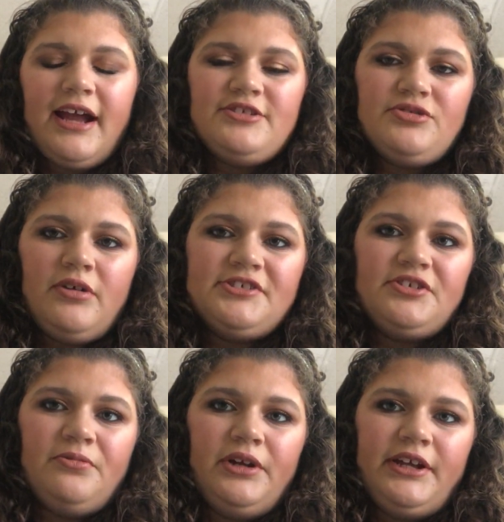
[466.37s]
I do
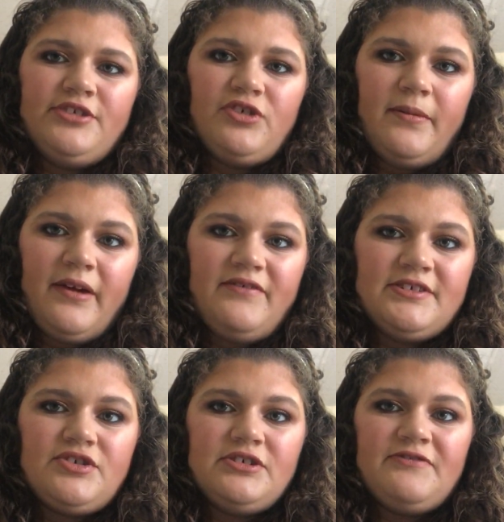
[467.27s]
also really enjoy my
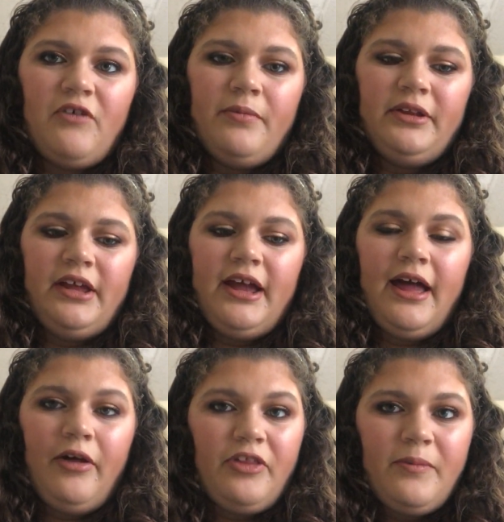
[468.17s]
Physicians Formula
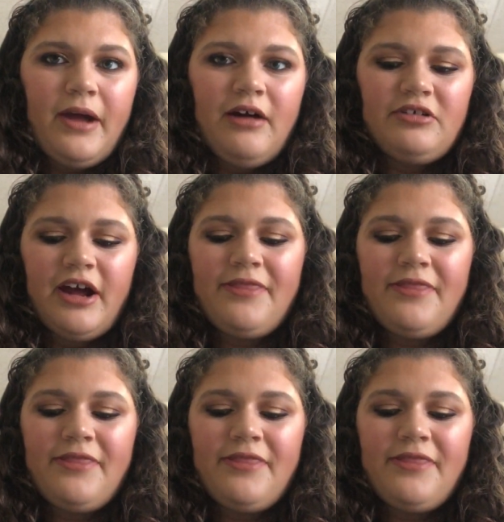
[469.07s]
Healthy Powder.